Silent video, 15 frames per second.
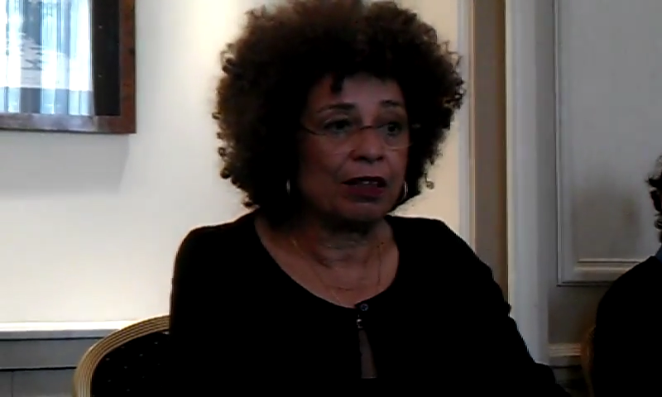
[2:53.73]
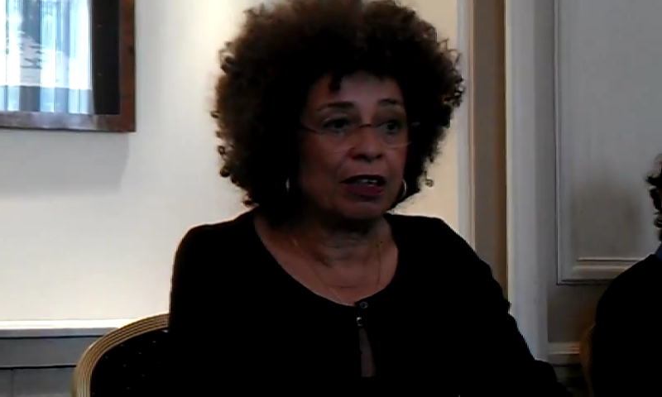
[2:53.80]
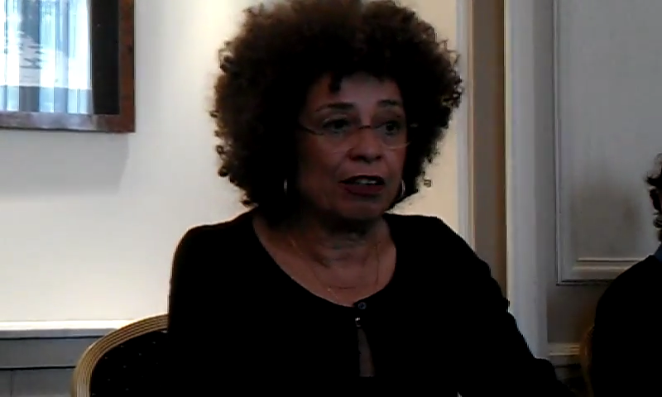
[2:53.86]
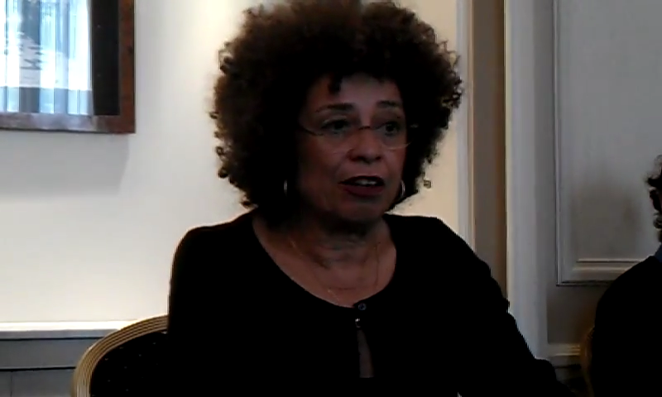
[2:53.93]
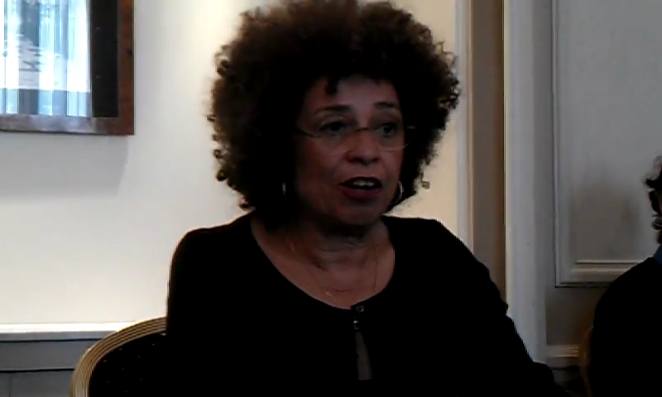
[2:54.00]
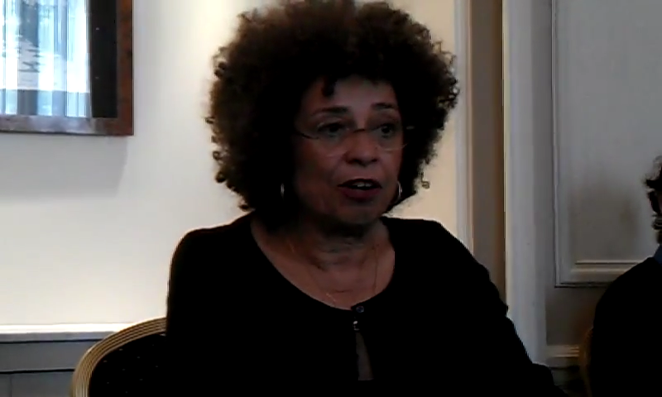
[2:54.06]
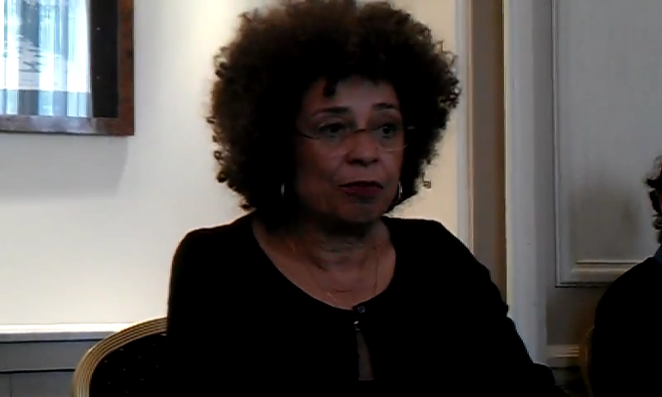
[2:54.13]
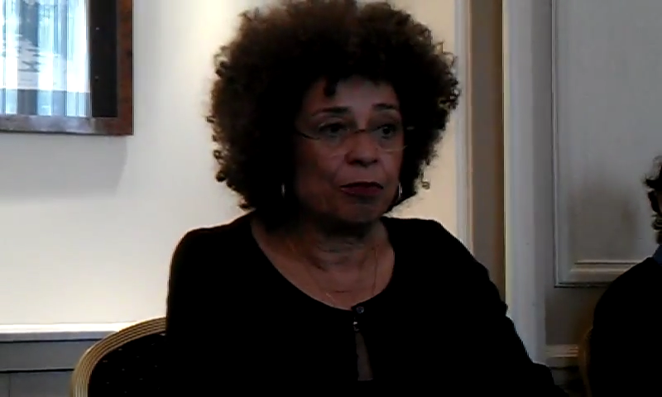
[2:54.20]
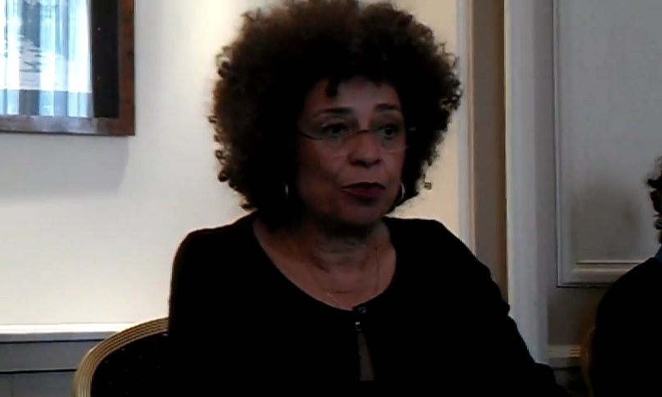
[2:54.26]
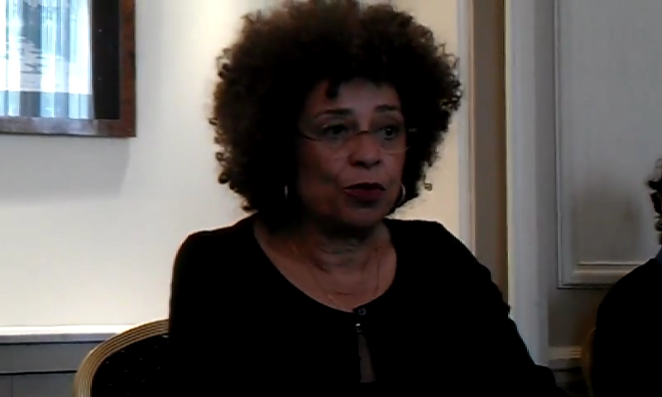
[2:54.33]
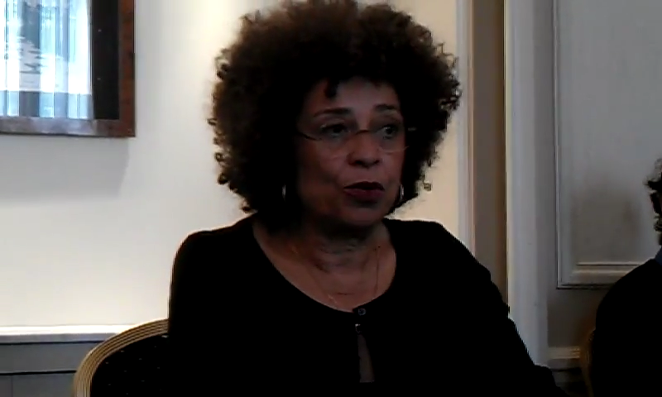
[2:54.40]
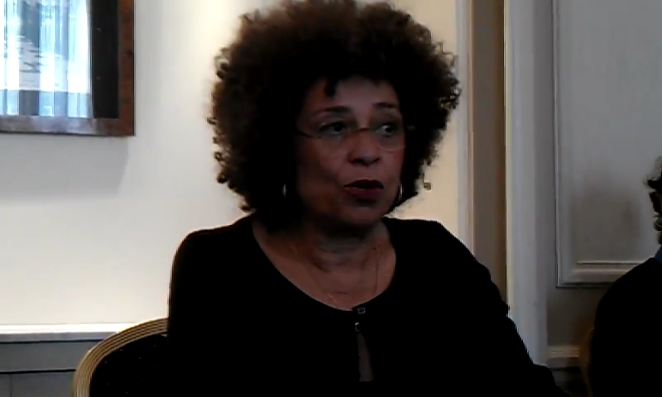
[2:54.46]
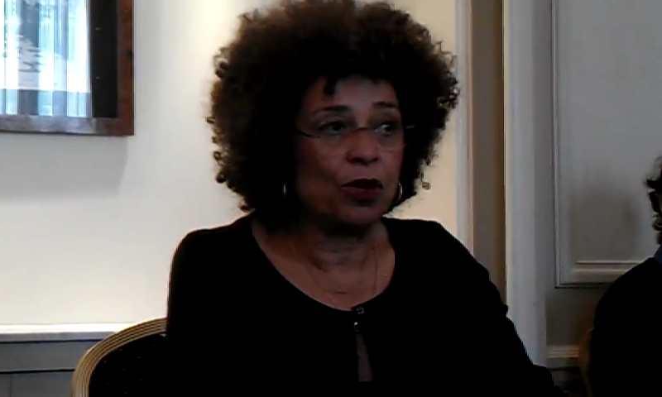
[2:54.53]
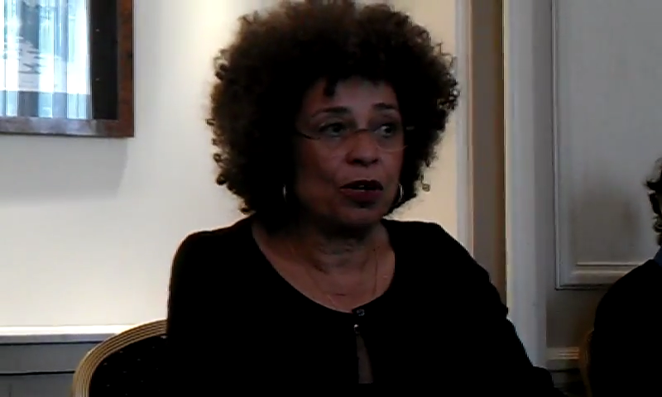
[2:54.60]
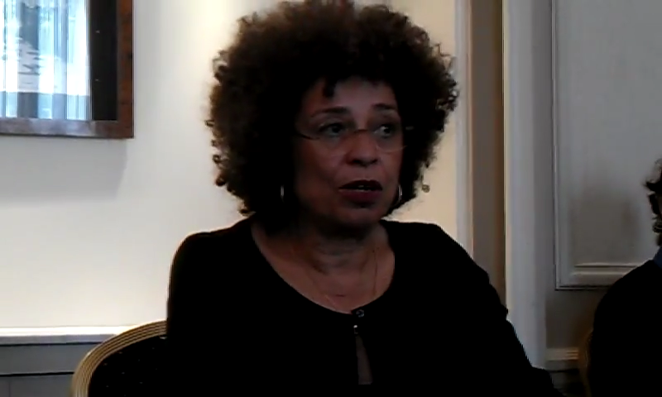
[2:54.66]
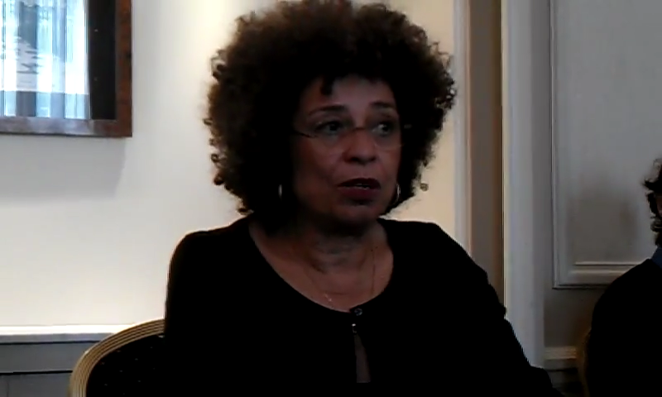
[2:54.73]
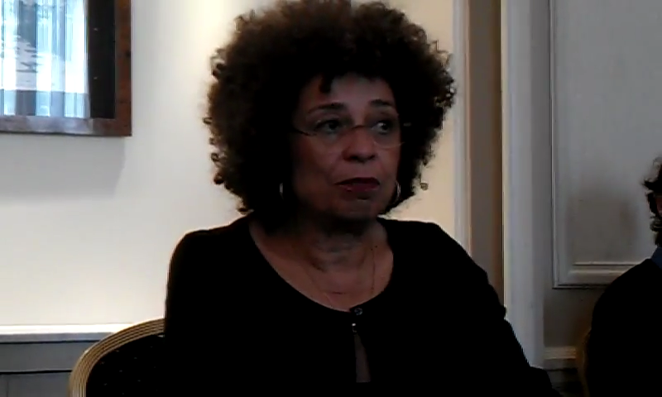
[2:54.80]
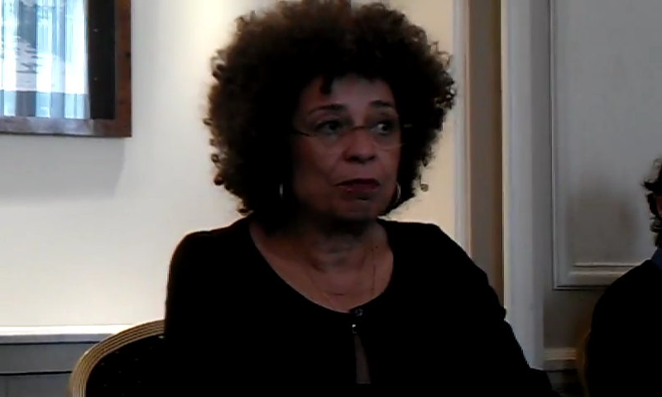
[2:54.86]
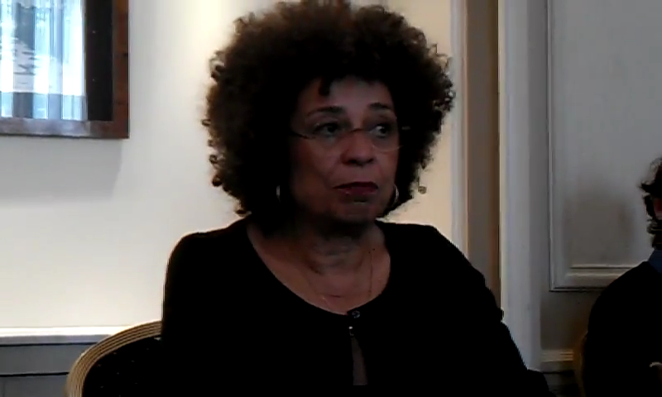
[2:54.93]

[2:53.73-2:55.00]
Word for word: there are more